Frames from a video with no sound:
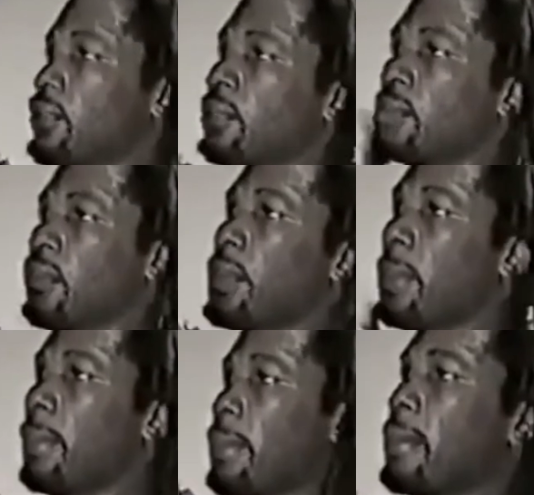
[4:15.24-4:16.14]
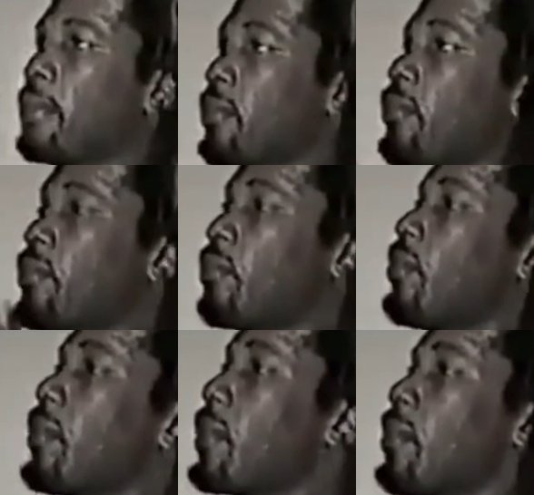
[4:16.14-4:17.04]
and he was one of the...
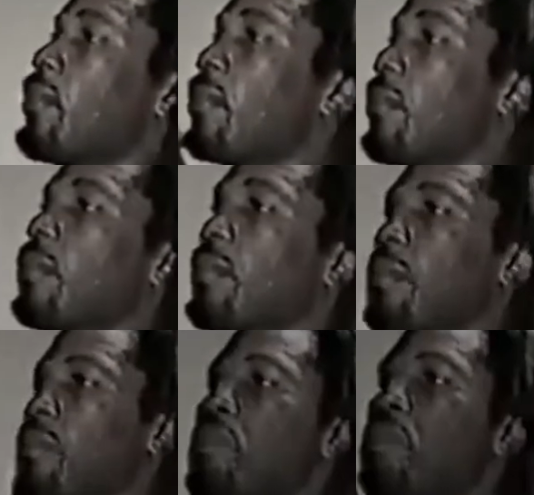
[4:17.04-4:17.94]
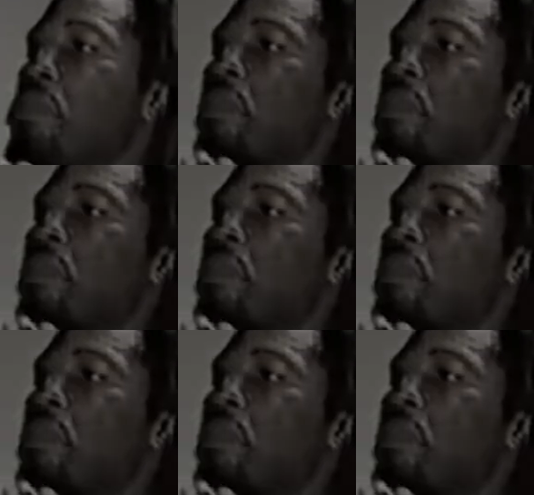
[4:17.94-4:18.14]
He's a trainer